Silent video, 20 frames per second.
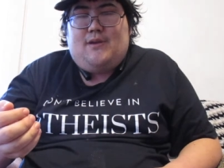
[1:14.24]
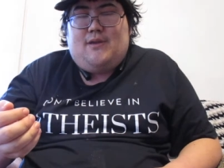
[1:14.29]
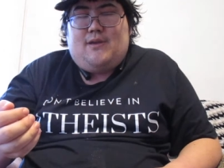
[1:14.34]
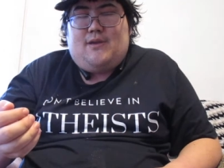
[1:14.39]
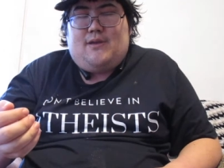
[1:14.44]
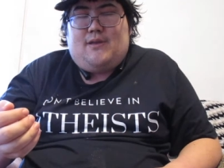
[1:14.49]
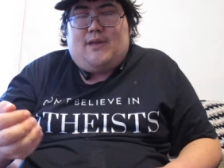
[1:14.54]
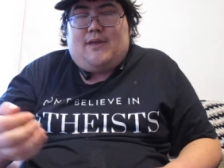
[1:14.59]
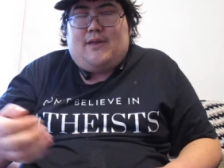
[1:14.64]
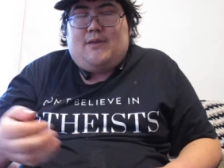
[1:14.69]

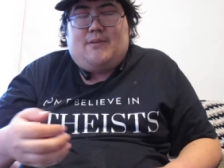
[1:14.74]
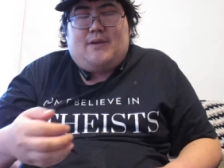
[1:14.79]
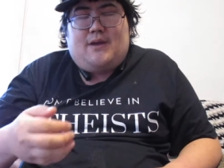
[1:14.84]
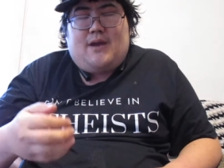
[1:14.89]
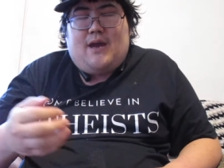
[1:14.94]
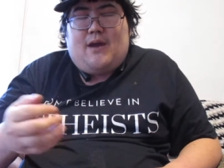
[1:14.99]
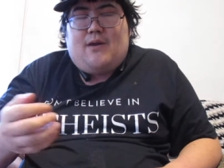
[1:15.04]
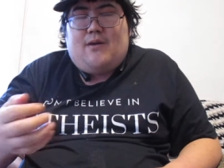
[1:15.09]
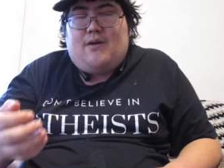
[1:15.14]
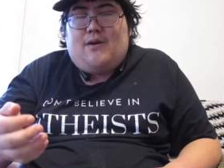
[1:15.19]
No
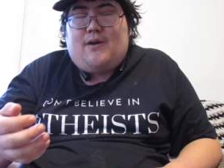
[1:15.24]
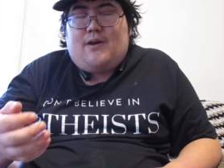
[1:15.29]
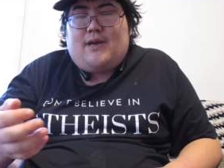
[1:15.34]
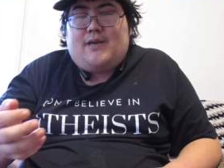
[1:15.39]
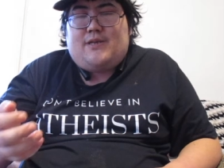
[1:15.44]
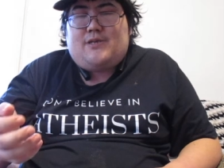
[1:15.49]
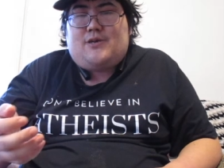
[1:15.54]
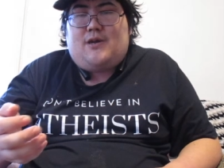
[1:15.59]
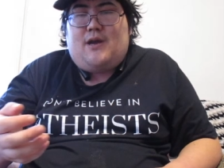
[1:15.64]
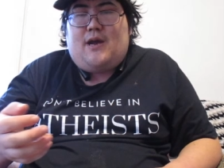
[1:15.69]
matter how hard
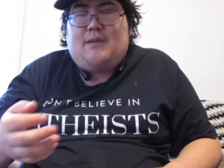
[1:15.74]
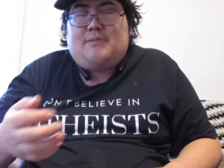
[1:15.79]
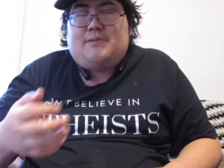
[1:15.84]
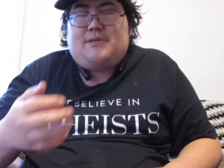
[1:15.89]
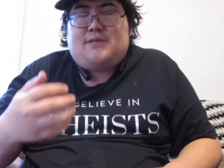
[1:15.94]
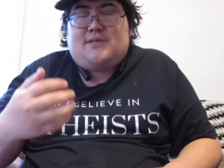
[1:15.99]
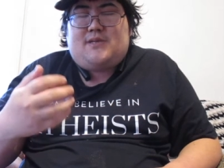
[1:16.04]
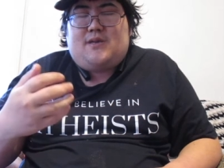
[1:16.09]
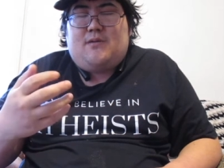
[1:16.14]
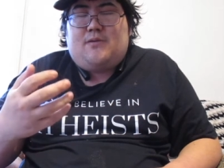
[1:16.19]
I try, I'm
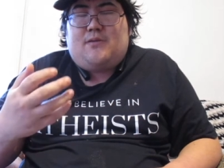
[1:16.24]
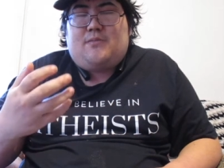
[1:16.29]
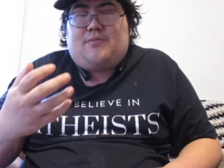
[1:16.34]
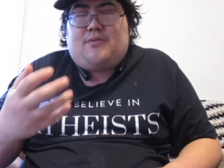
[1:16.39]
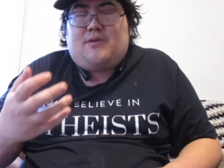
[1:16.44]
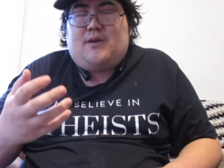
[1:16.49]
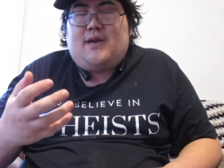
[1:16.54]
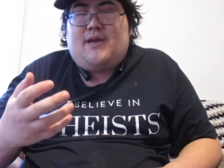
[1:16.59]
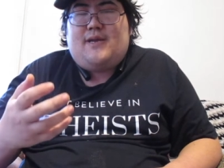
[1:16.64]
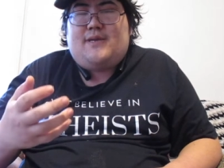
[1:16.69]
just so
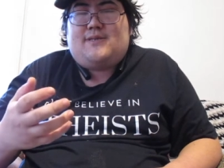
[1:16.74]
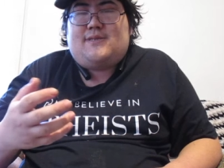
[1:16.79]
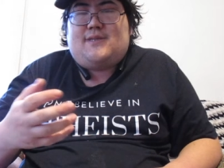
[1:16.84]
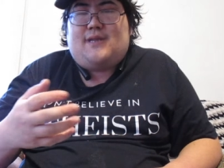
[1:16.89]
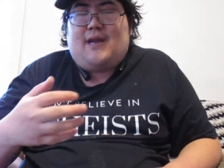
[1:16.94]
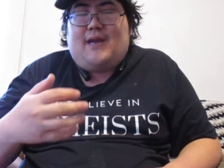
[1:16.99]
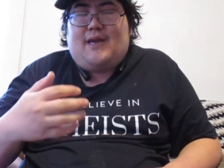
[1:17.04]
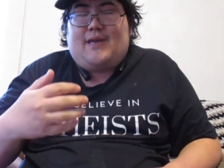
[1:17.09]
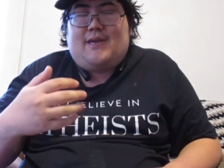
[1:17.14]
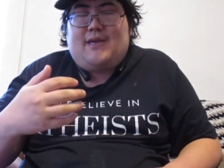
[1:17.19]
depressed
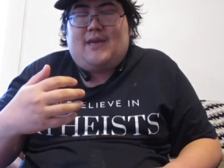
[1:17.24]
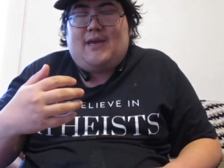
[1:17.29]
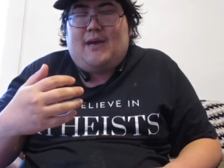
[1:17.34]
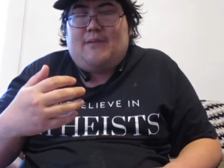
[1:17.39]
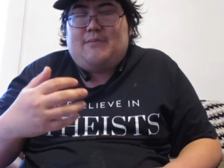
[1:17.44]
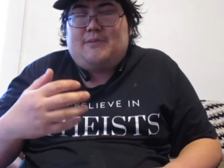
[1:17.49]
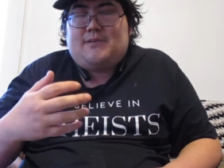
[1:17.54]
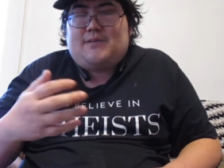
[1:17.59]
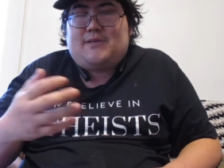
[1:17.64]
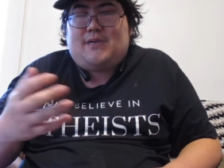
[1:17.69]
that
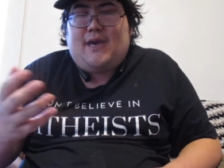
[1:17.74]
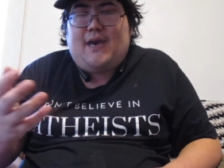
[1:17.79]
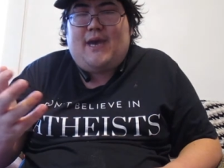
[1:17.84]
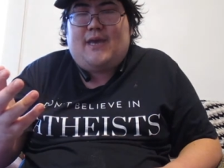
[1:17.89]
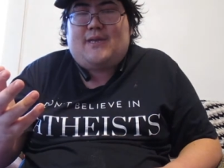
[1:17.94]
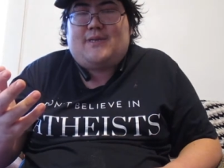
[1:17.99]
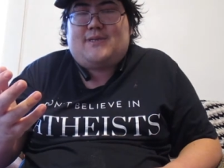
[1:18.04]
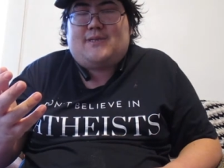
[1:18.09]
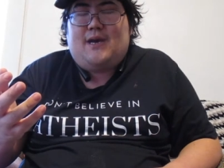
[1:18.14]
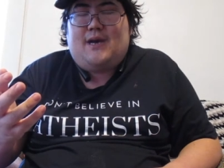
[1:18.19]
I'm just
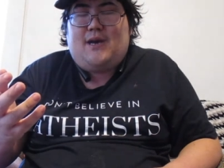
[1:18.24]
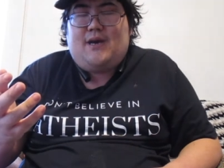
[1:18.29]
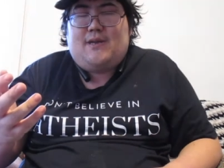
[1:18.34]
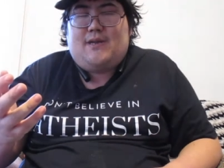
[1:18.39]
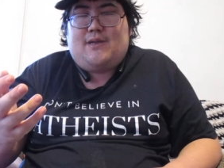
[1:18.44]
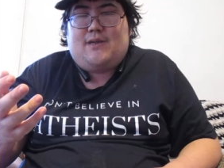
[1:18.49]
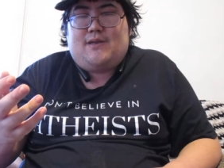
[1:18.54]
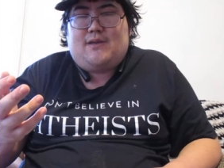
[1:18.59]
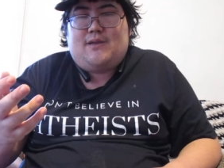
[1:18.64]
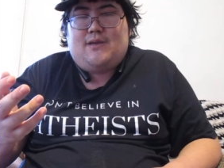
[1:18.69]

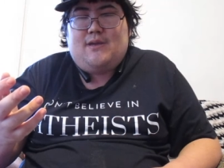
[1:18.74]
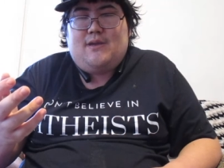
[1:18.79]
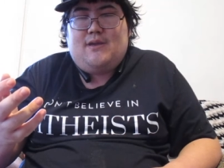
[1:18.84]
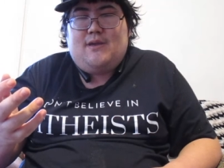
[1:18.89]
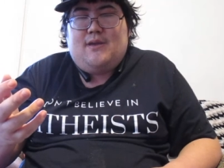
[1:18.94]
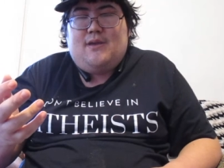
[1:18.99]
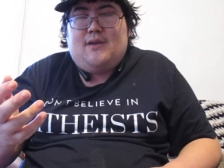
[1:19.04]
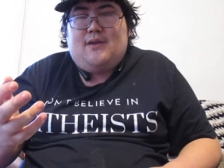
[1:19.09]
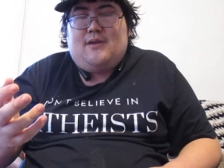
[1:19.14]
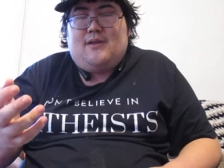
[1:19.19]
catatonic.
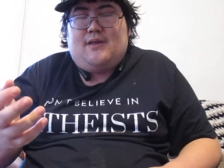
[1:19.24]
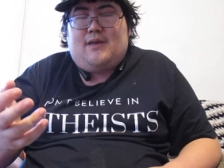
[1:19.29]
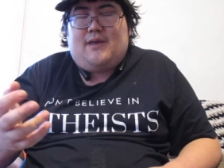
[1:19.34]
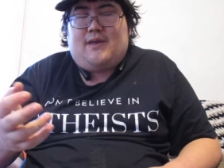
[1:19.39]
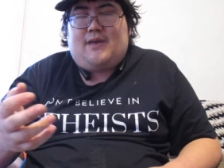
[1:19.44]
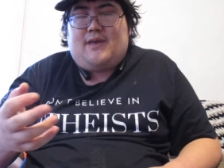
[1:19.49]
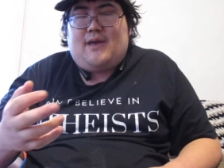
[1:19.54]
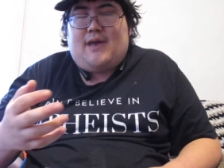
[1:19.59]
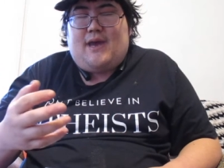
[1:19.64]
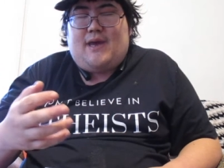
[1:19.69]

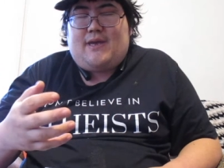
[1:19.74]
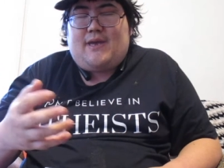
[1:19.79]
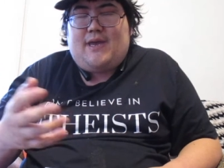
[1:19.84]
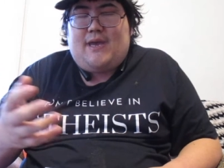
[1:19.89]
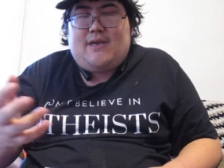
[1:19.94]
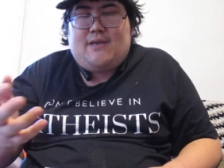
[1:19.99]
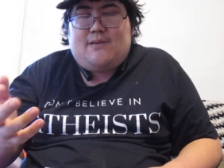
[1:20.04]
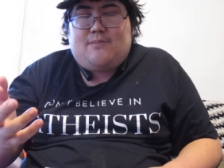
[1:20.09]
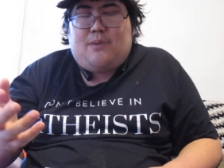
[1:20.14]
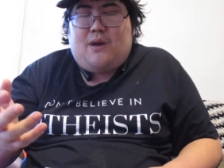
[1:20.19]
I
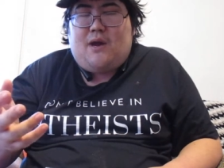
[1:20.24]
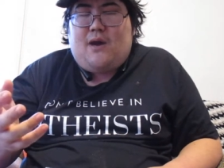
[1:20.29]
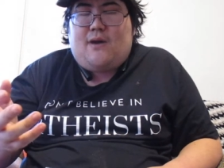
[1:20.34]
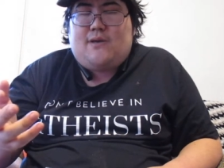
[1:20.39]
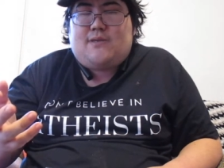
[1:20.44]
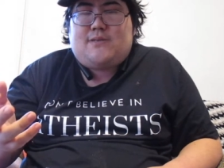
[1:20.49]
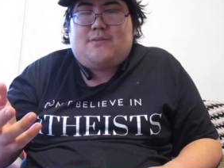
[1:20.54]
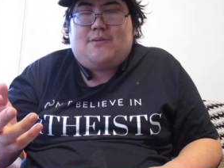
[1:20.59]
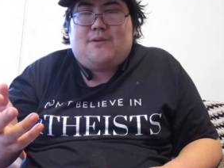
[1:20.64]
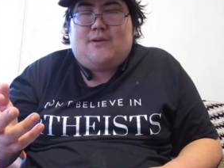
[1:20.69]
can't
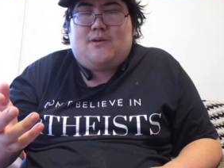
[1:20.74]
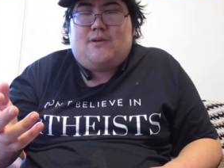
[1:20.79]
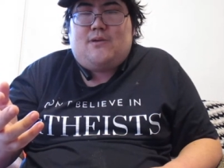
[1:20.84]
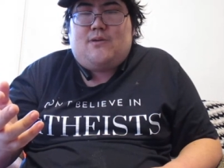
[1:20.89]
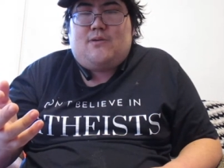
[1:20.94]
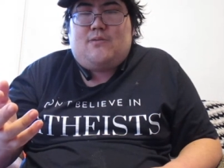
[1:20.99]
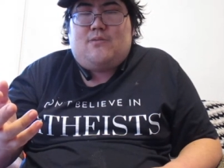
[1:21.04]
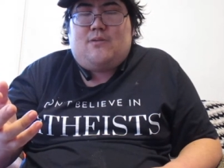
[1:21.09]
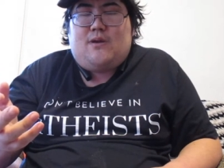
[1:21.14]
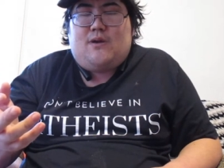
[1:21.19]
possibly
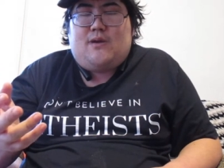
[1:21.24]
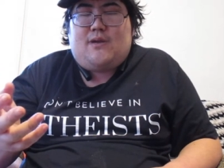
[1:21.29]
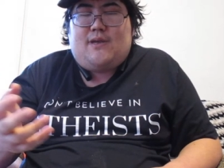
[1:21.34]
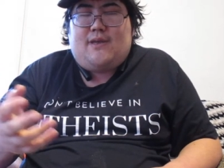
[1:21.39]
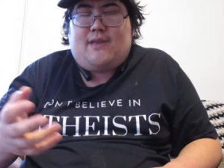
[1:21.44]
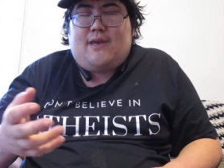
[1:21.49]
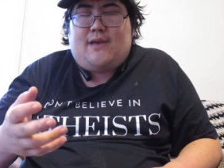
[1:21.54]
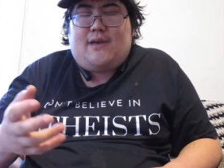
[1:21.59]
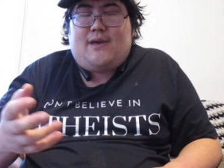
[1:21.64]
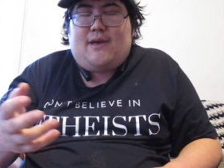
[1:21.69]
go to work
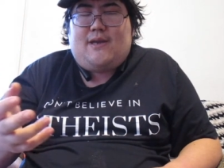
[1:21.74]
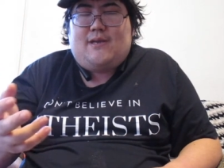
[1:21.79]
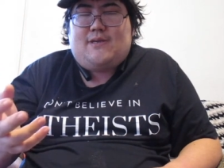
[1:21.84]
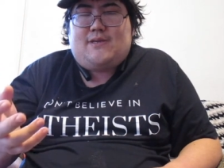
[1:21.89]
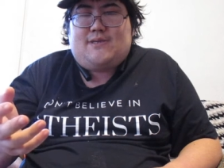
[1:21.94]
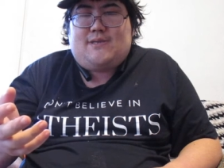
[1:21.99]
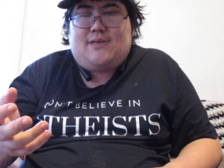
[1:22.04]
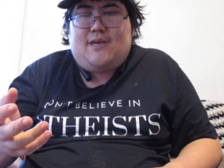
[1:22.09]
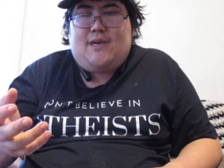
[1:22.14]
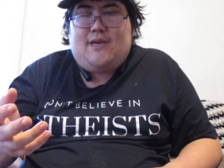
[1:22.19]
in that kind of
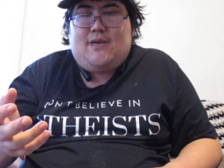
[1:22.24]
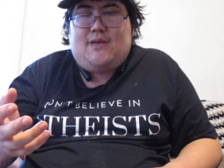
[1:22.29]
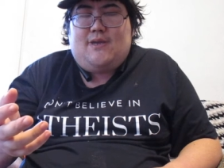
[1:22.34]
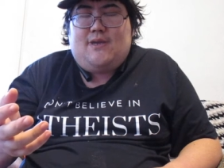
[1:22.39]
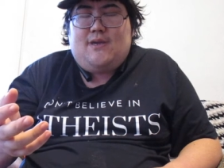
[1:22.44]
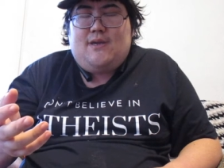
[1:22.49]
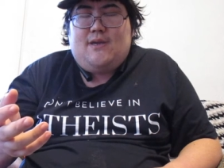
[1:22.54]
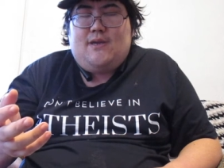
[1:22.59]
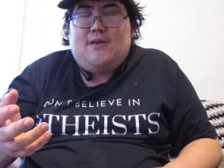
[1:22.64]
state.